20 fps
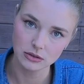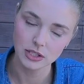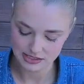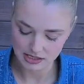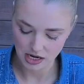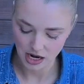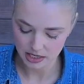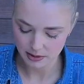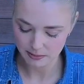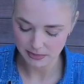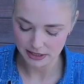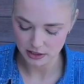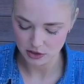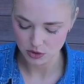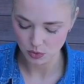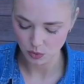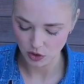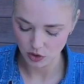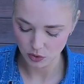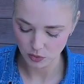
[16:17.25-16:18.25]
It's kind of better to
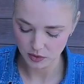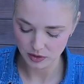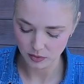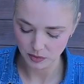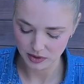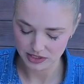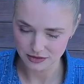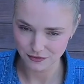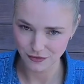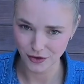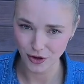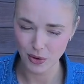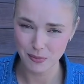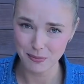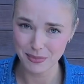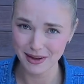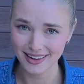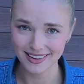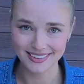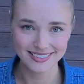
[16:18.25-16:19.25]
work with it when it's firm,
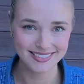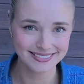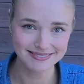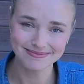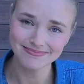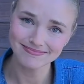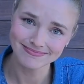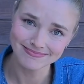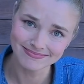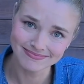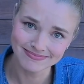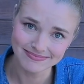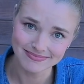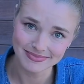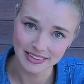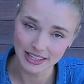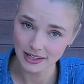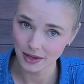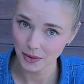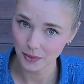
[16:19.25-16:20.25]
but
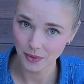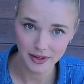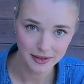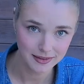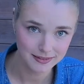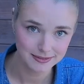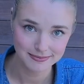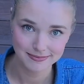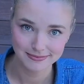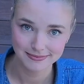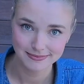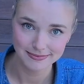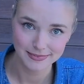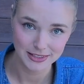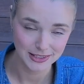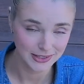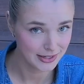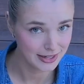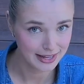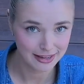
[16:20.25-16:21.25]
you know what?
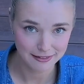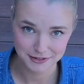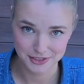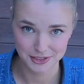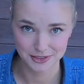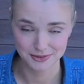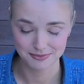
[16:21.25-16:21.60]
You don't have to.